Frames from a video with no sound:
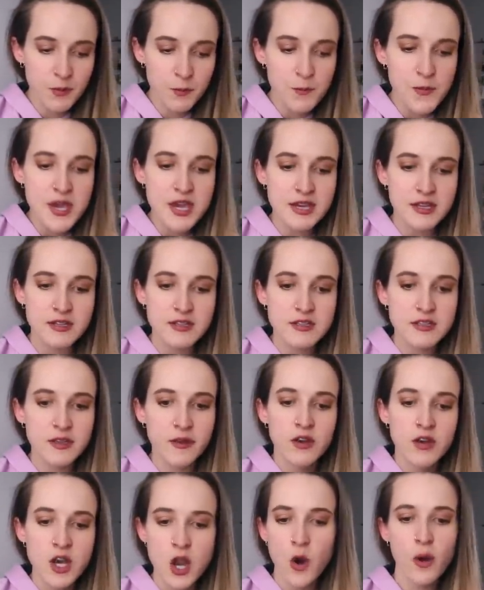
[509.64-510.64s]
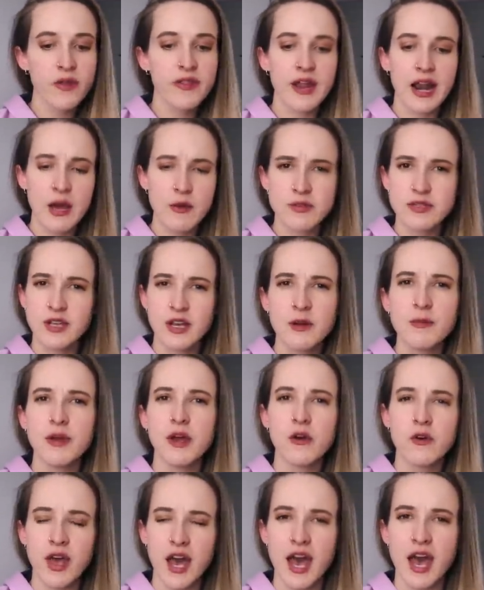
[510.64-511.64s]
peace, knowing that I was gonna
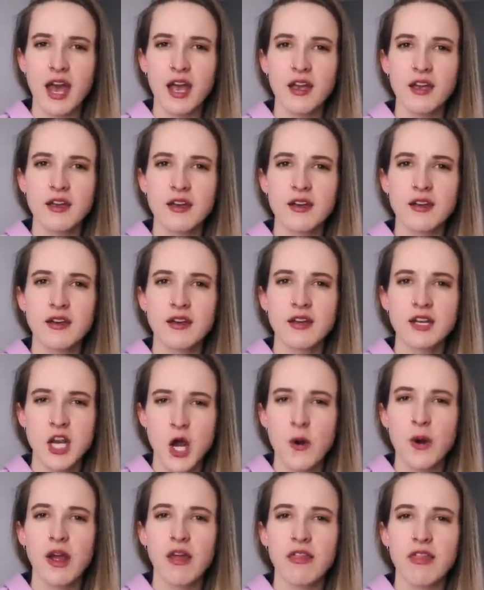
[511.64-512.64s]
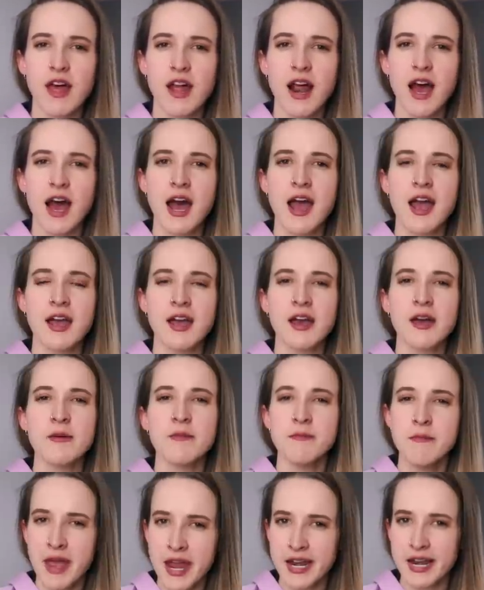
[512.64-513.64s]
be okay, knowing that I
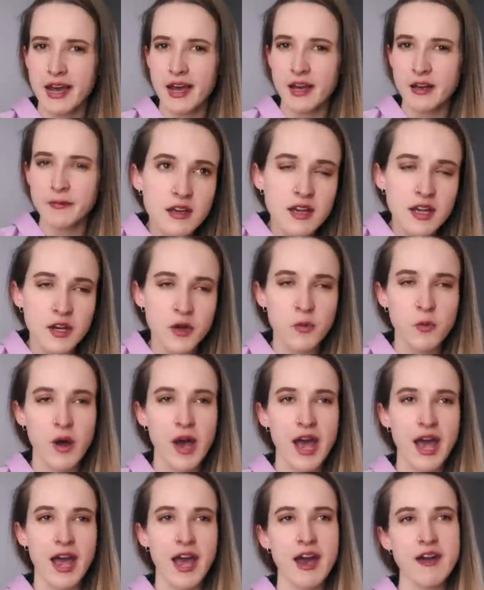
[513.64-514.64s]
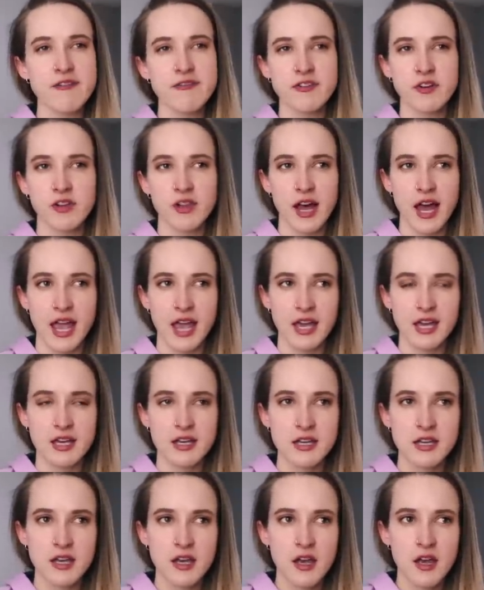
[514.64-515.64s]
made it. In a way, I feel
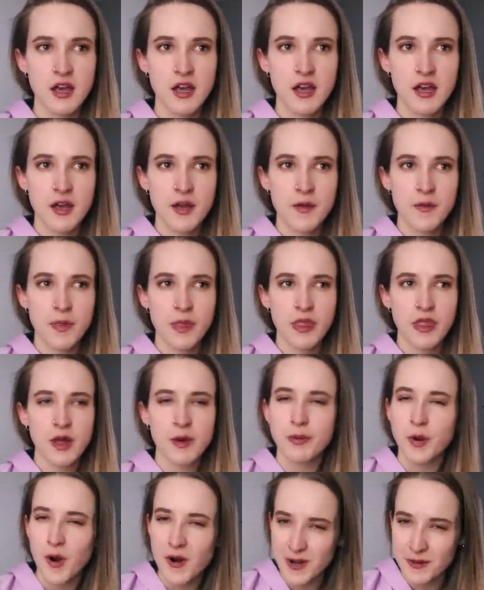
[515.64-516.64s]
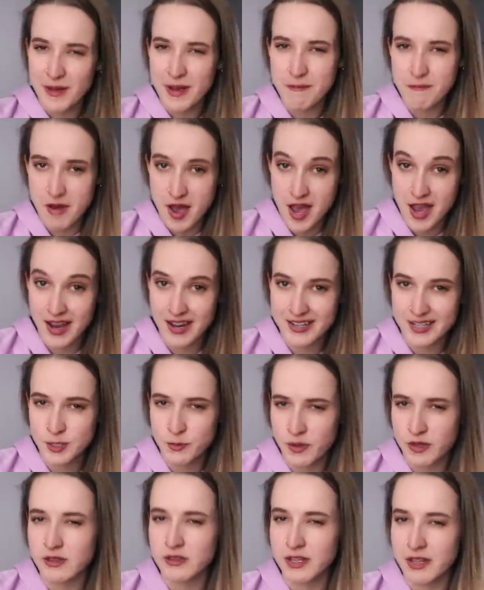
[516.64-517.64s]
like a part of my mind has
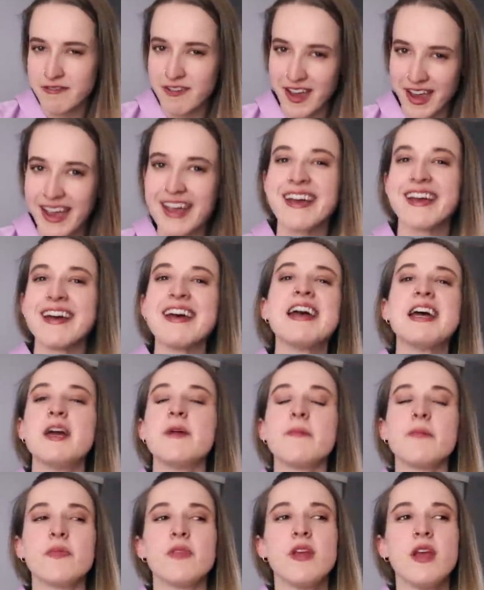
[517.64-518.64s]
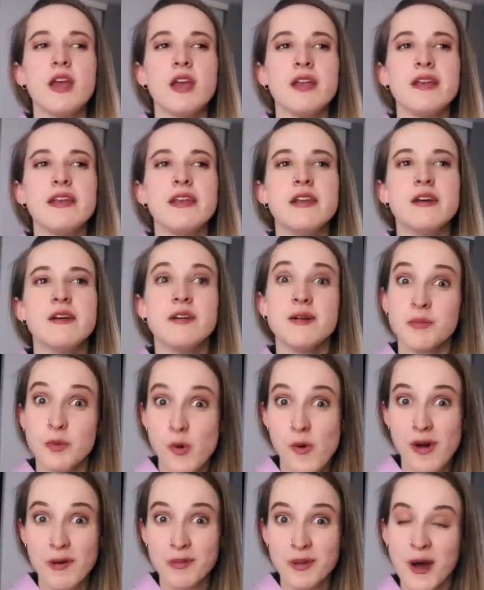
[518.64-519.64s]
been living in
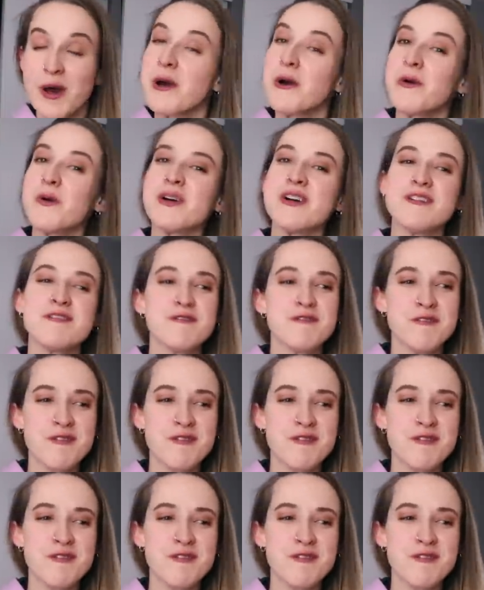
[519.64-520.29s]
Pueblo